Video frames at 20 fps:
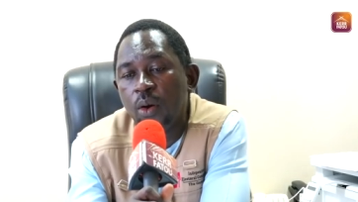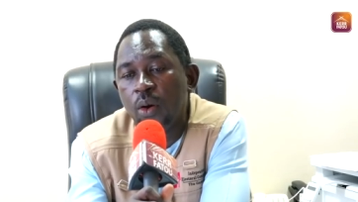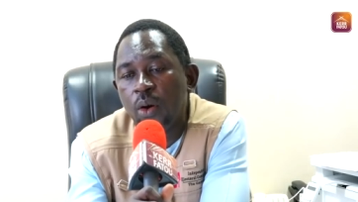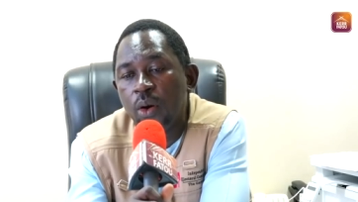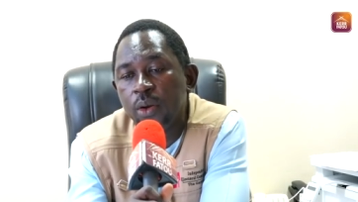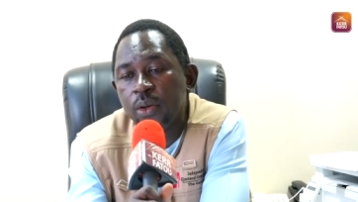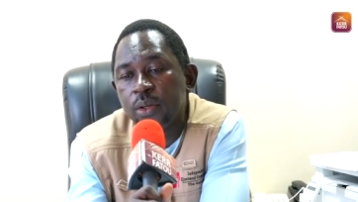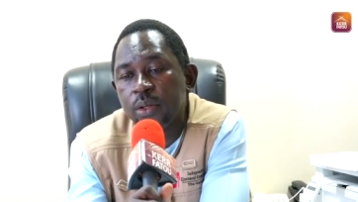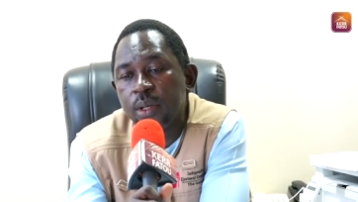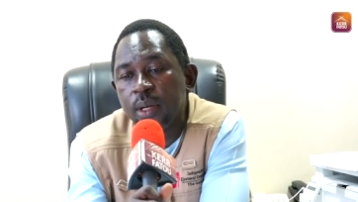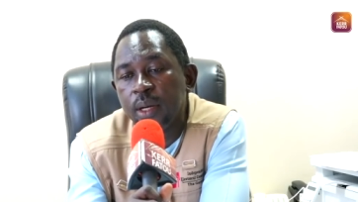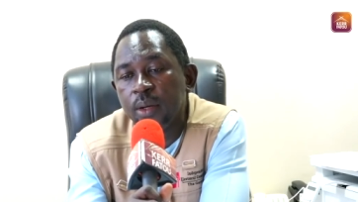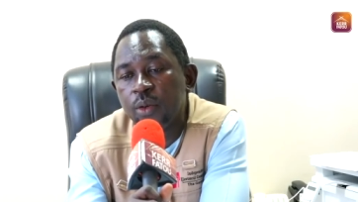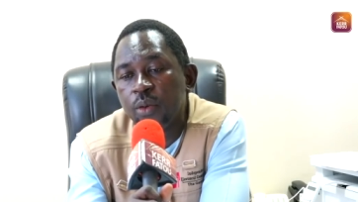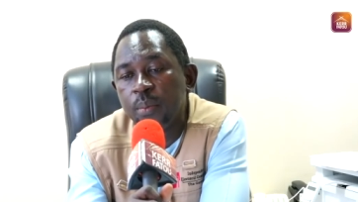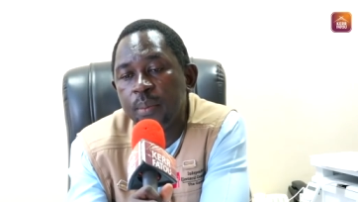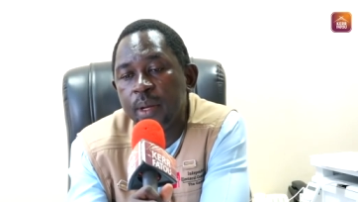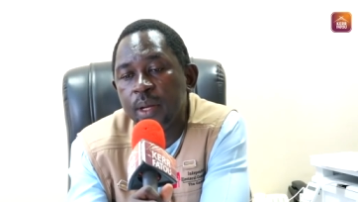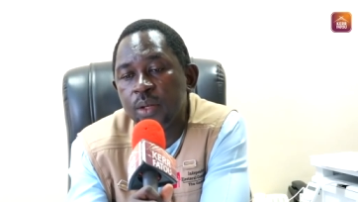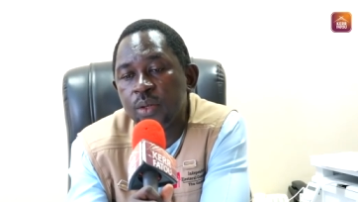urged
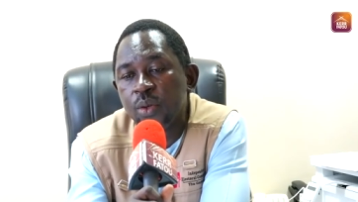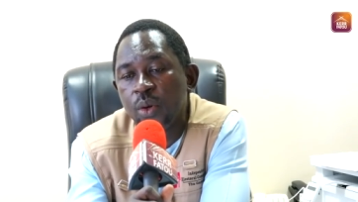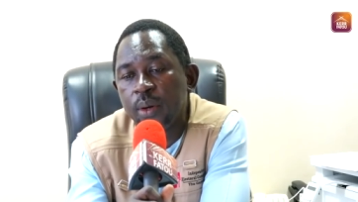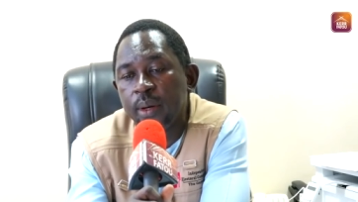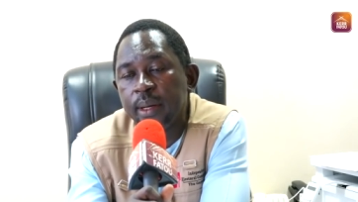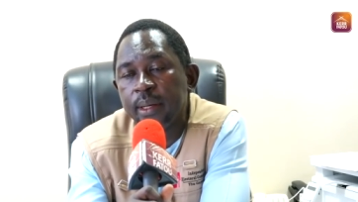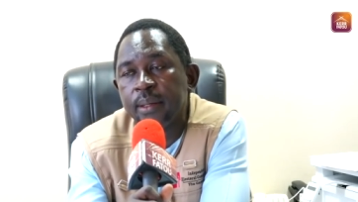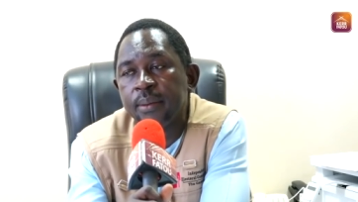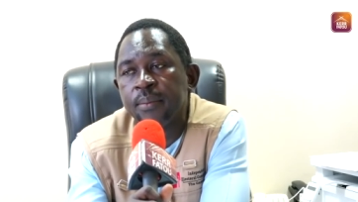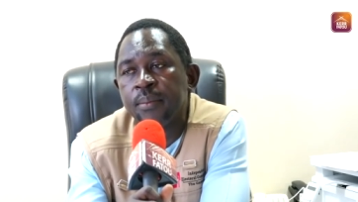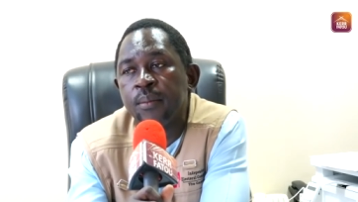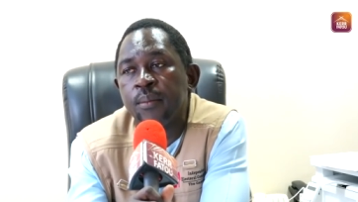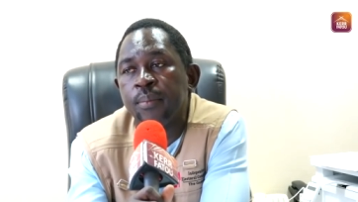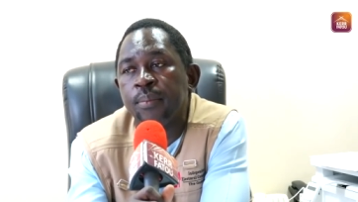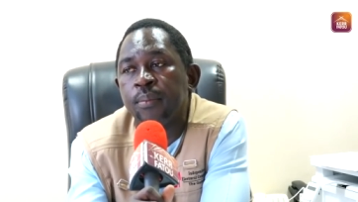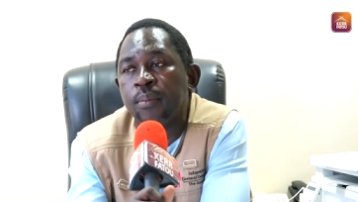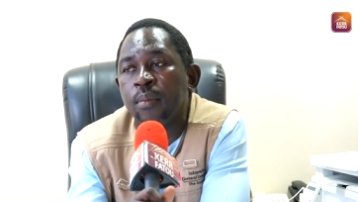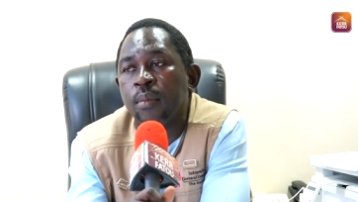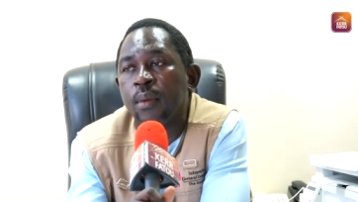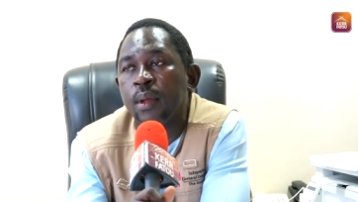to make sure that
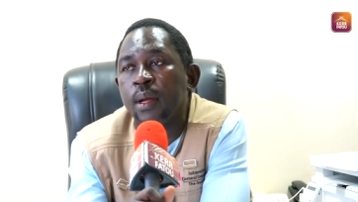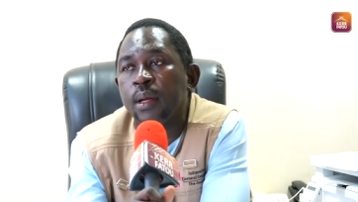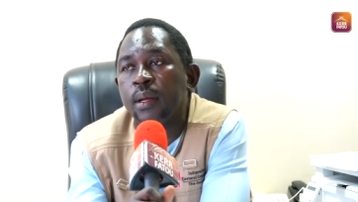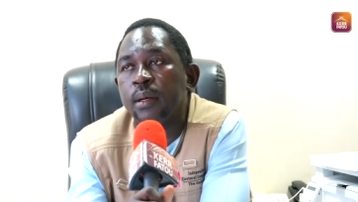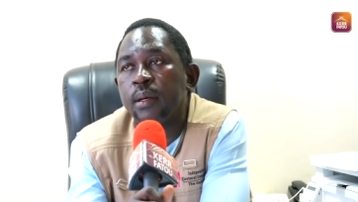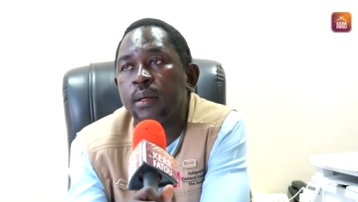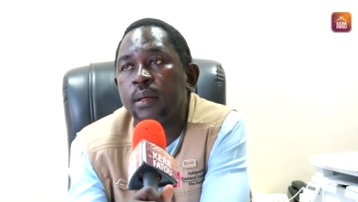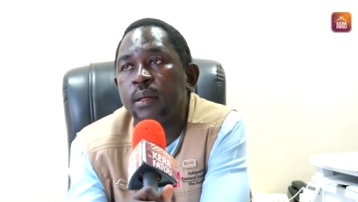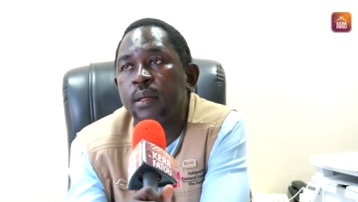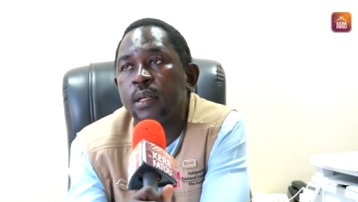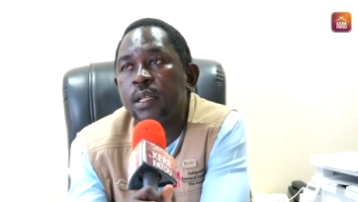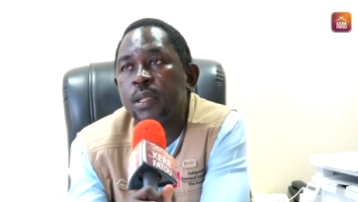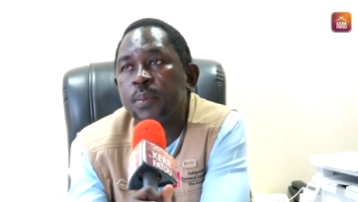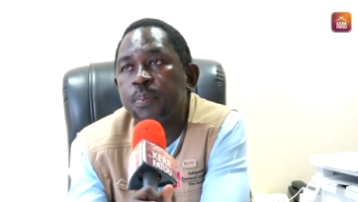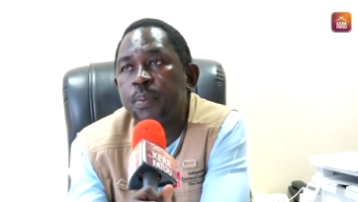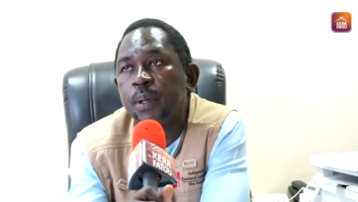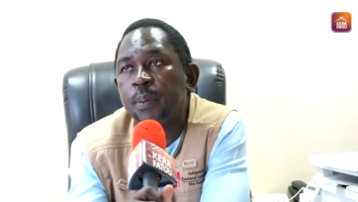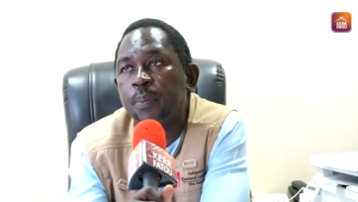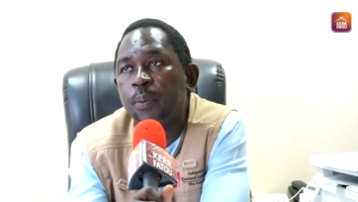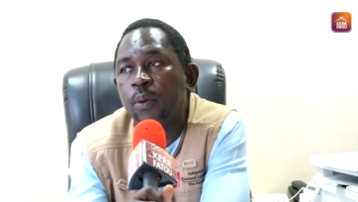these
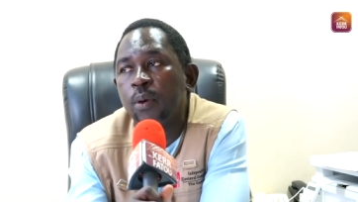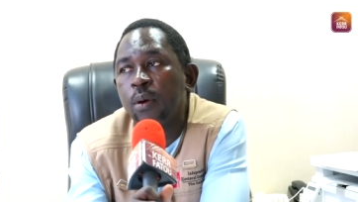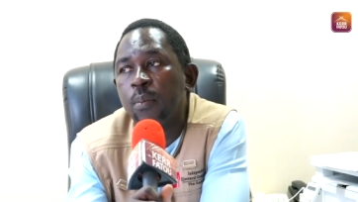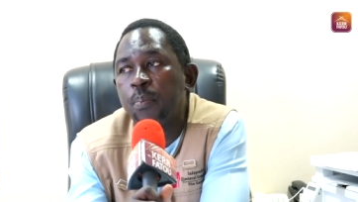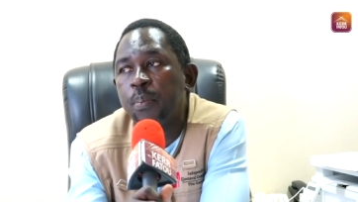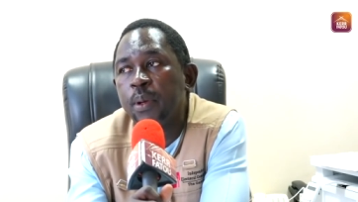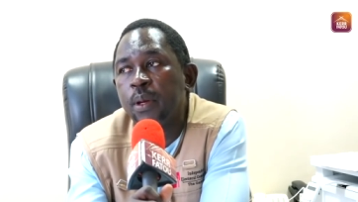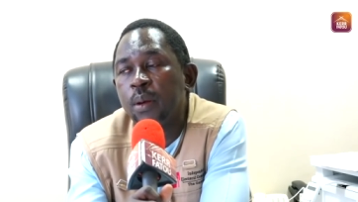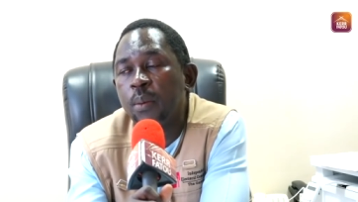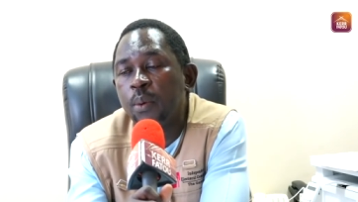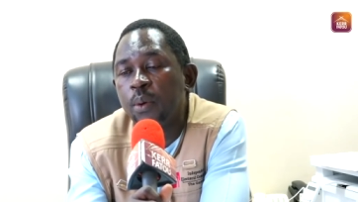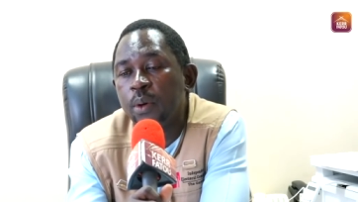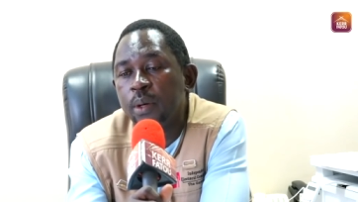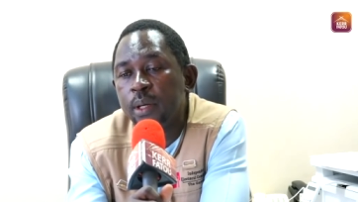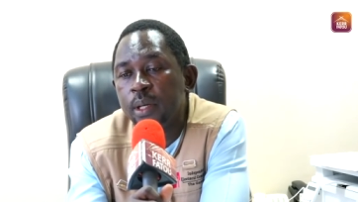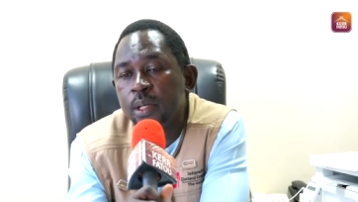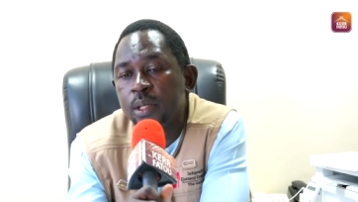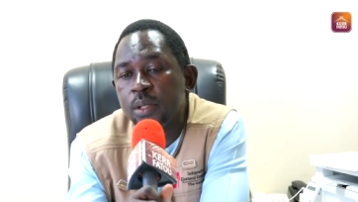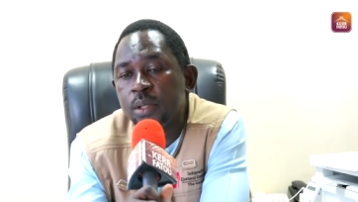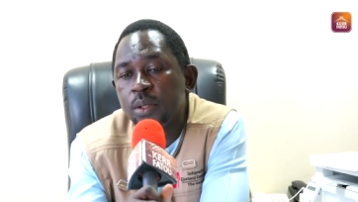people,
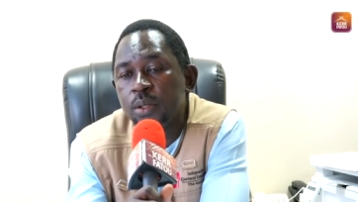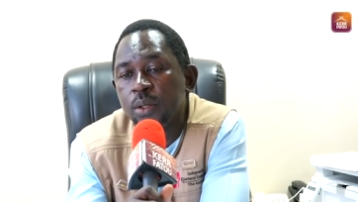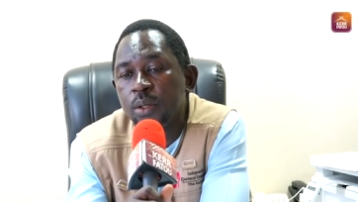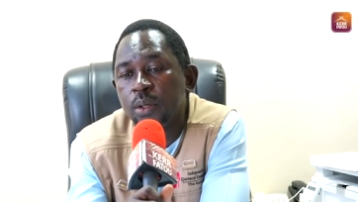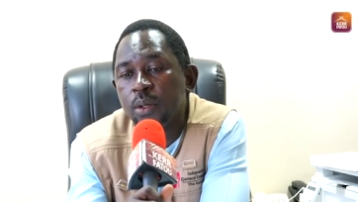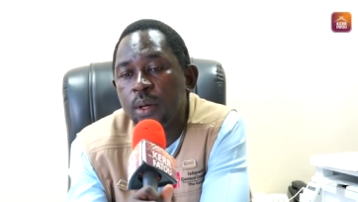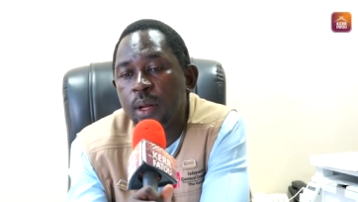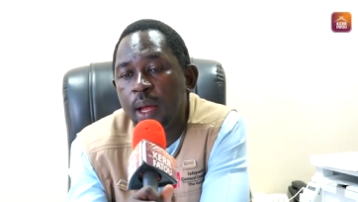PWDs,